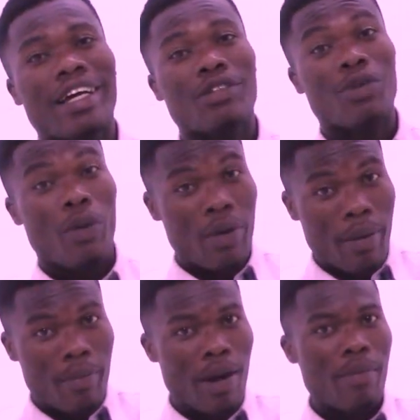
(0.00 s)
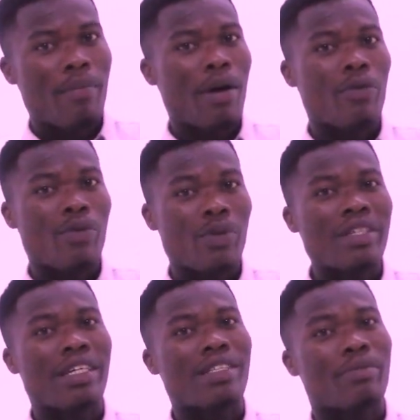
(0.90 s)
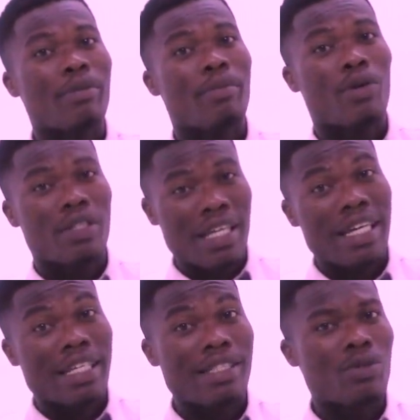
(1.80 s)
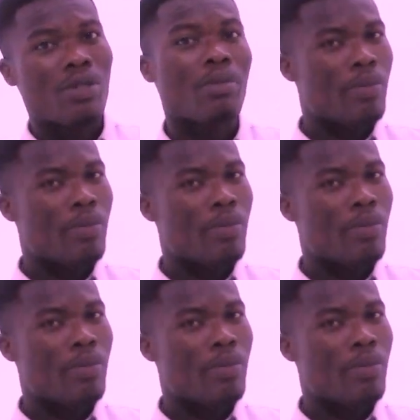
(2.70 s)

story and Baba Mao, yes, Bama decided to use.